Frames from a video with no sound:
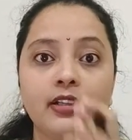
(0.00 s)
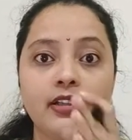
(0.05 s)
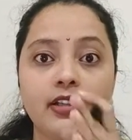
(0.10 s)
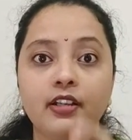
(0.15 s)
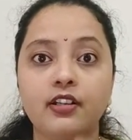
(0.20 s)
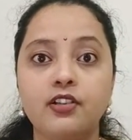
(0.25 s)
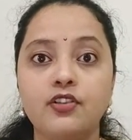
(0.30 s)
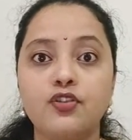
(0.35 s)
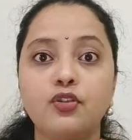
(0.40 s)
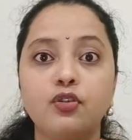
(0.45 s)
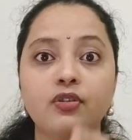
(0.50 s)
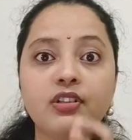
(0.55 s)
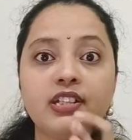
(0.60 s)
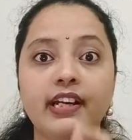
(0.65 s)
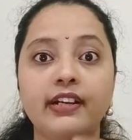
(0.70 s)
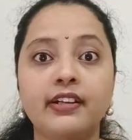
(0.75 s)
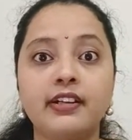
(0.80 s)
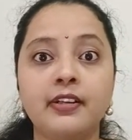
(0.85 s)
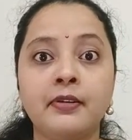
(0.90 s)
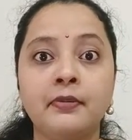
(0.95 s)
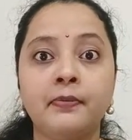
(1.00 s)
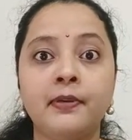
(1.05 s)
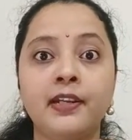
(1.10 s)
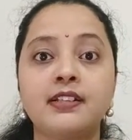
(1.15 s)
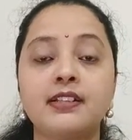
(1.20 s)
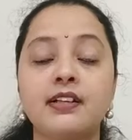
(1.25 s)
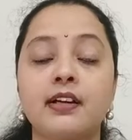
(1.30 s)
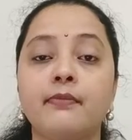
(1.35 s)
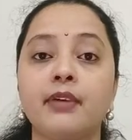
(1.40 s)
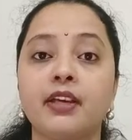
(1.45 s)
There is no center
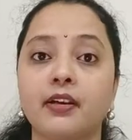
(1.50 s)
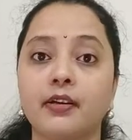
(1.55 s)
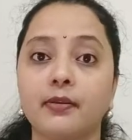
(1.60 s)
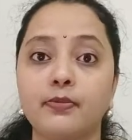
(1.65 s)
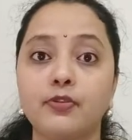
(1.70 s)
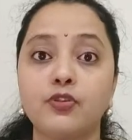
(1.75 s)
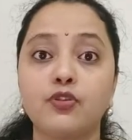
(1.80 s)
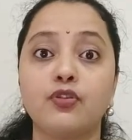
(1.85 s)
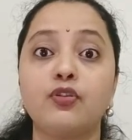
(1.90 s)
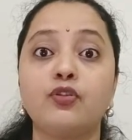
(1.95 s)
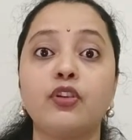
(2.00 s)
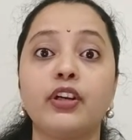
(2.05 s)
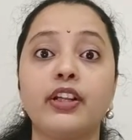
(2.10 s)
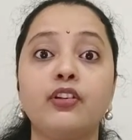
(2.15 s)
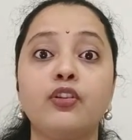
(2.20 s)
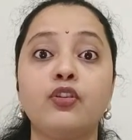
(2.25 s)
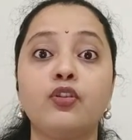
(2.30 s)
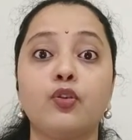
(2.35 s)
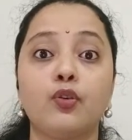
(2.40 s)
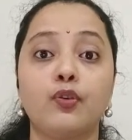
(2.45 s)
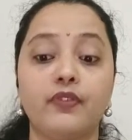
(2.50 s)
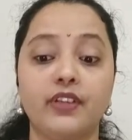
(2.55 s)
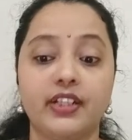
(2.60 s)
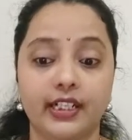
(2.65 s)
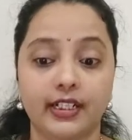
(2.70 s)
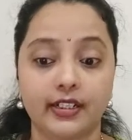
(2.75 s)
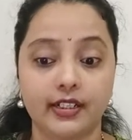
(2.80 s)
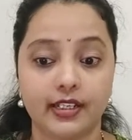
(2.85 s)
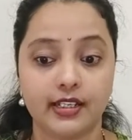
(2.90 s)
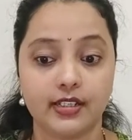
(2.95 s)
place coming up. So you cannot go with
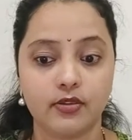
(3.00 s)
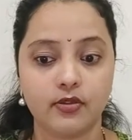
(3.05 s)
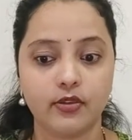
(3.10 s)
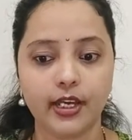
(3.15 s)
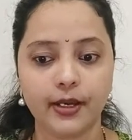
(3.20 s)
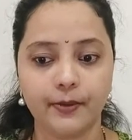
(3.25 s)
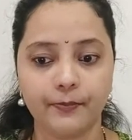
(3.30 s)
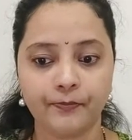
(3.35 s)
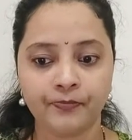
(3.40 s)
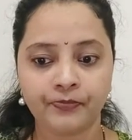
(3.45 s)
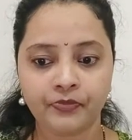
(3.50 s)
that case, okay?